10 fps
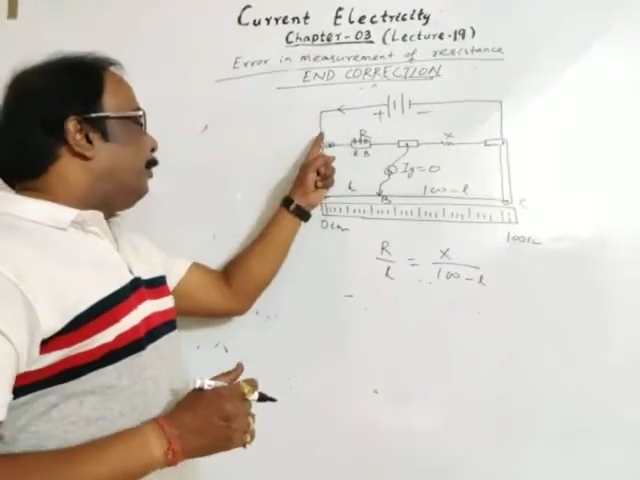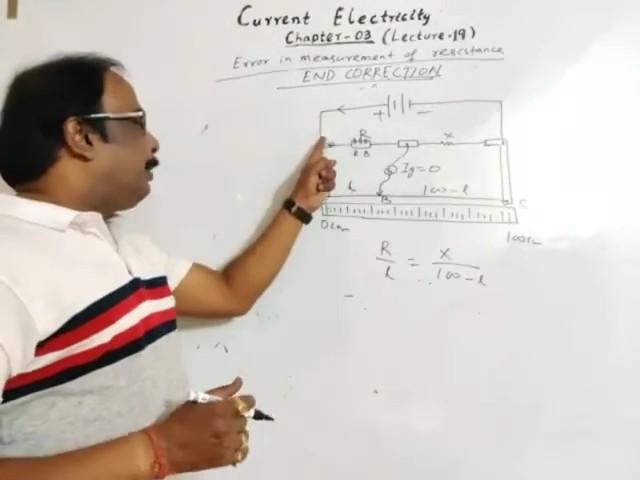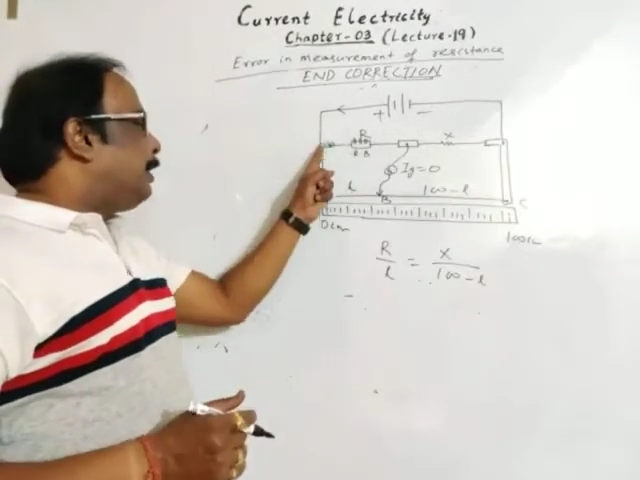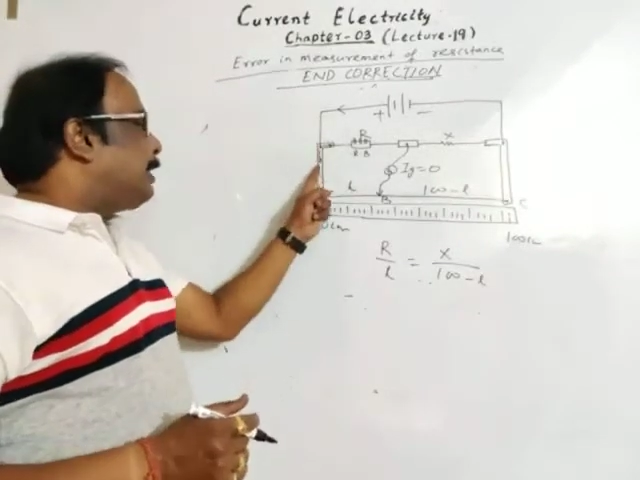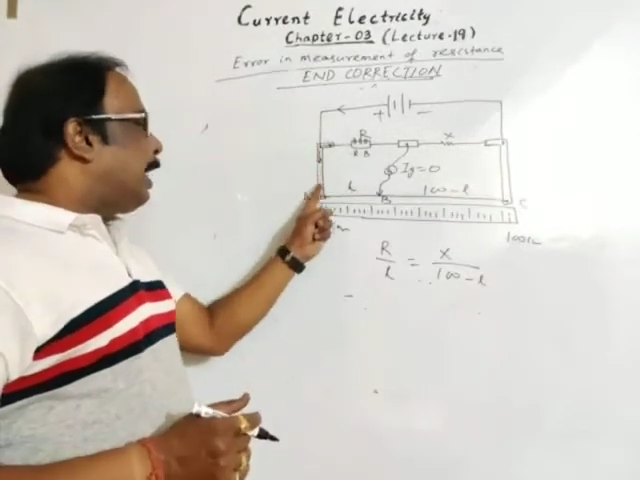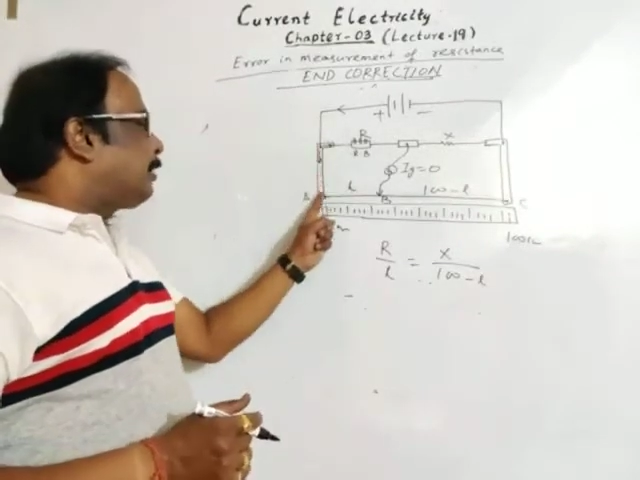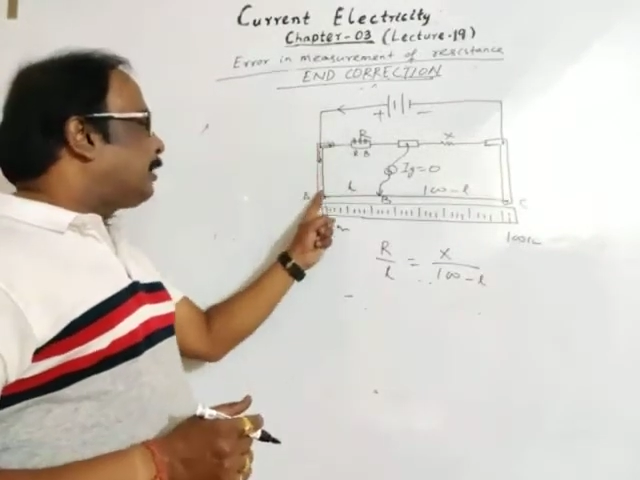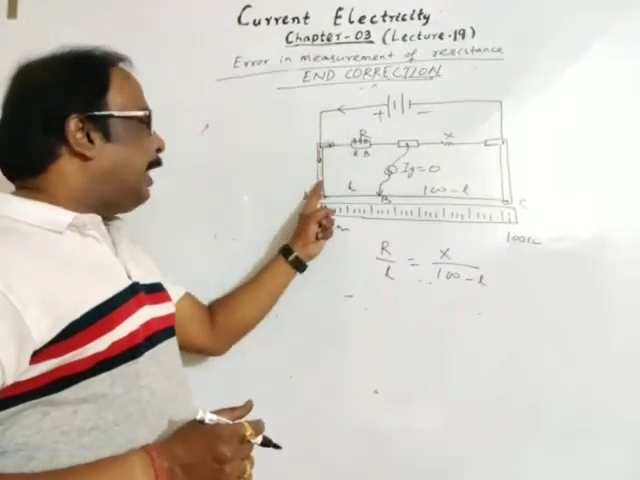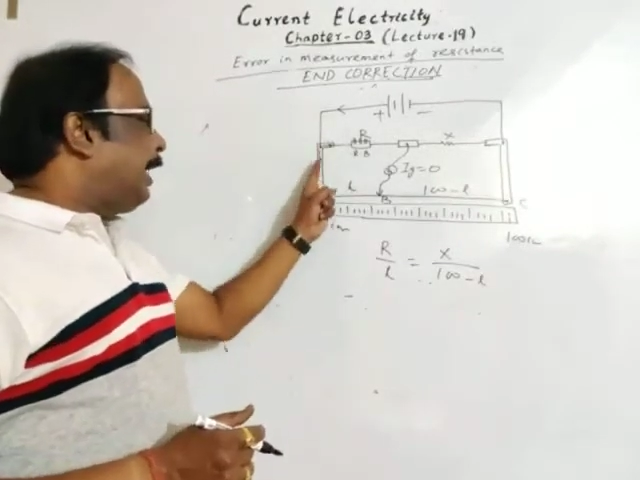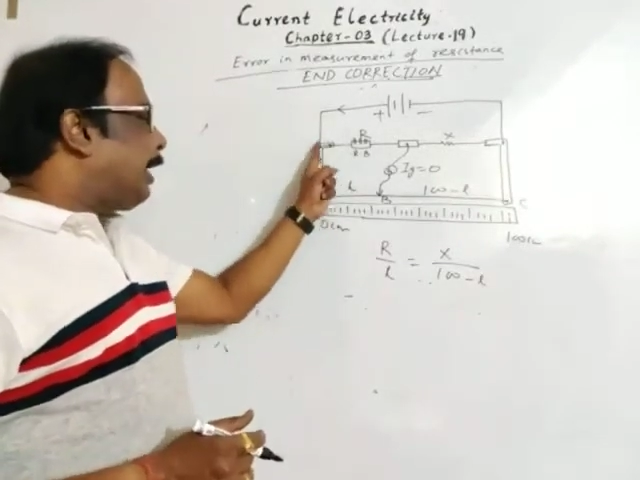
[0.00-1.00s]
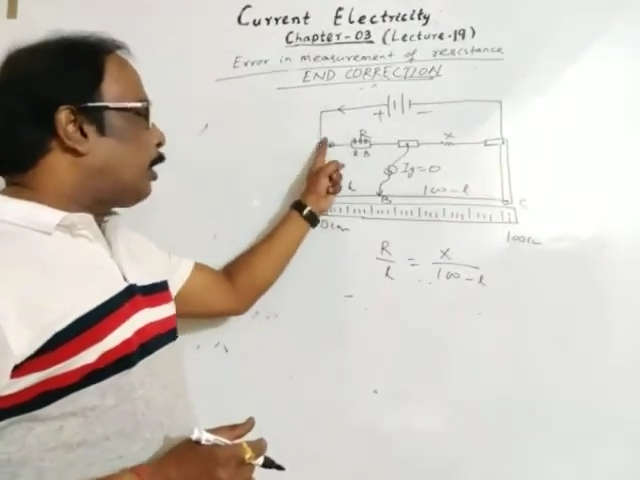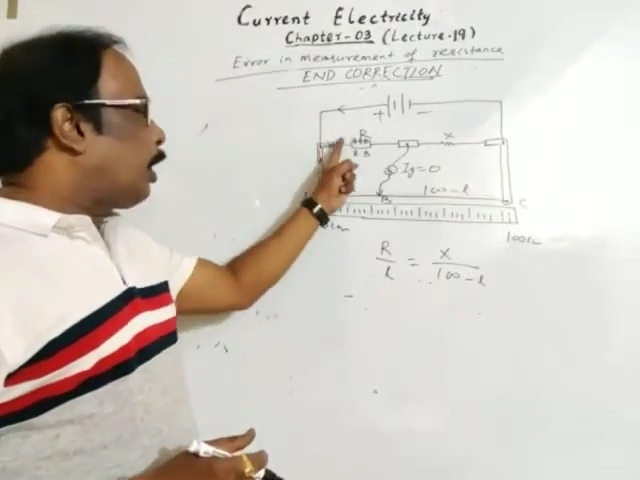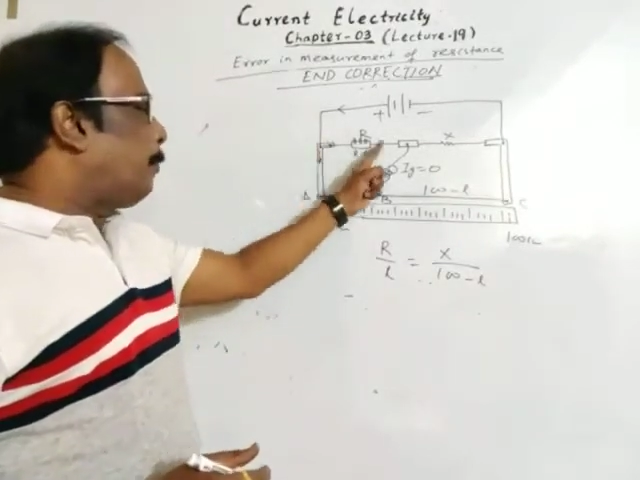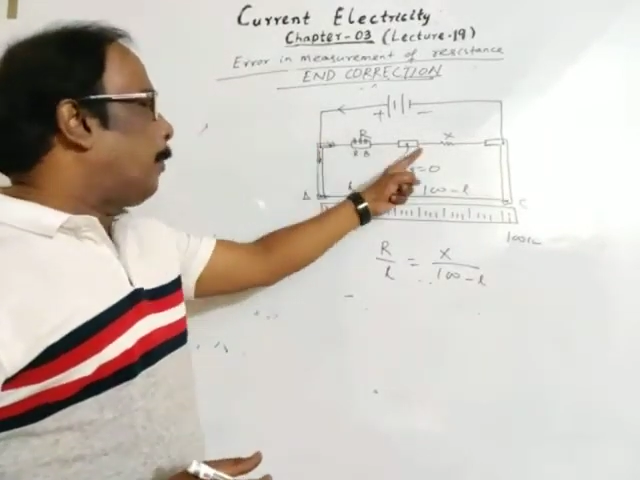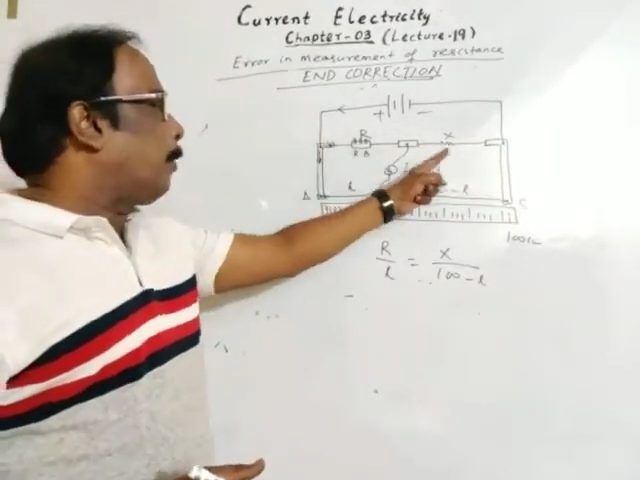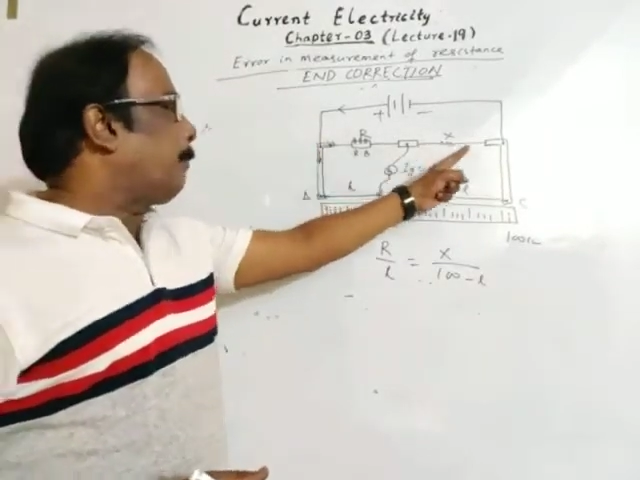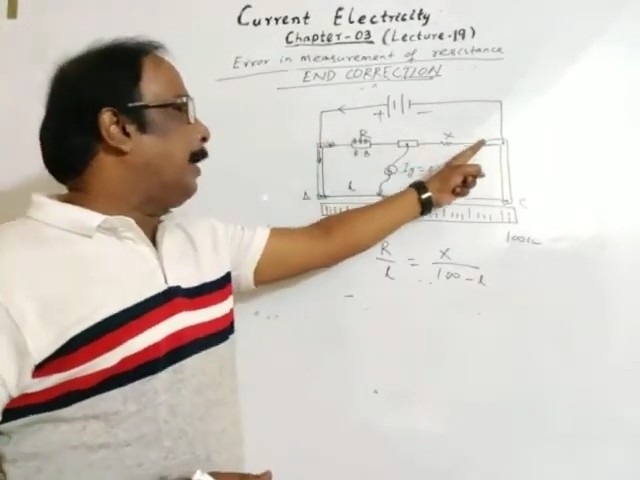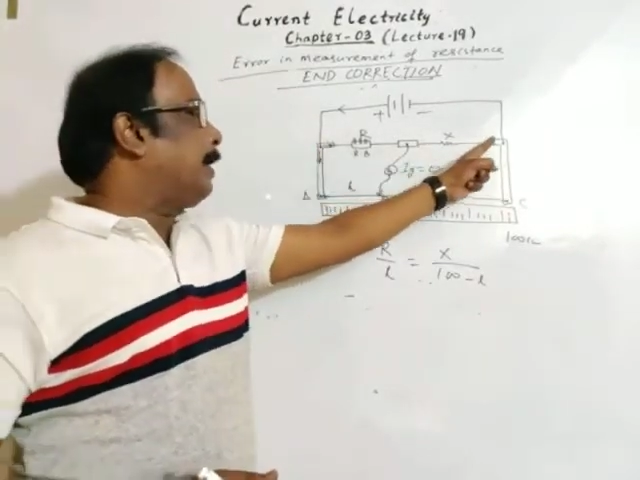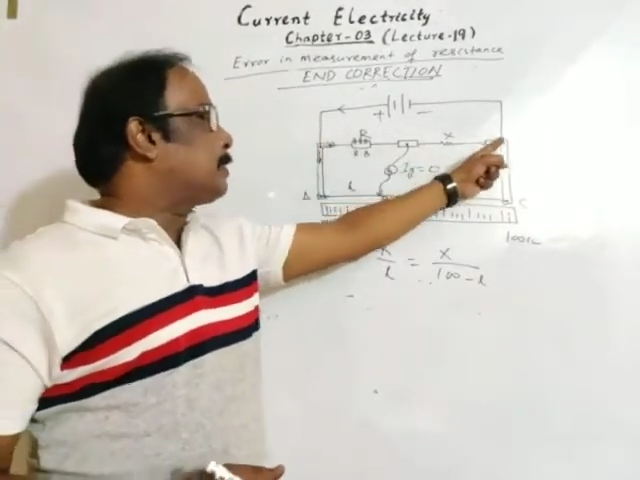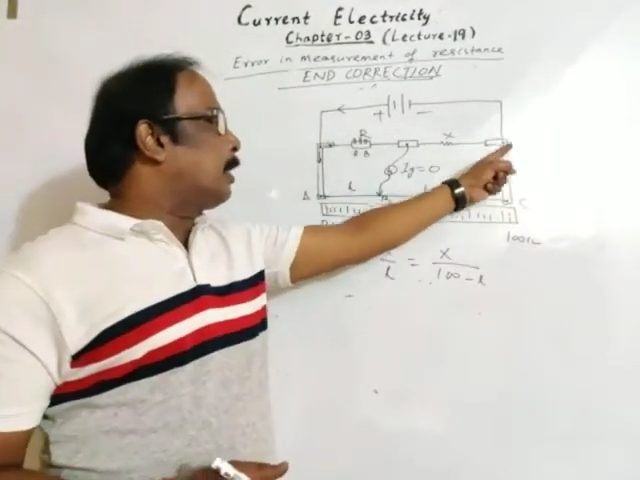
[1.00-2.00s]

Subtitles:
these are thick copper plates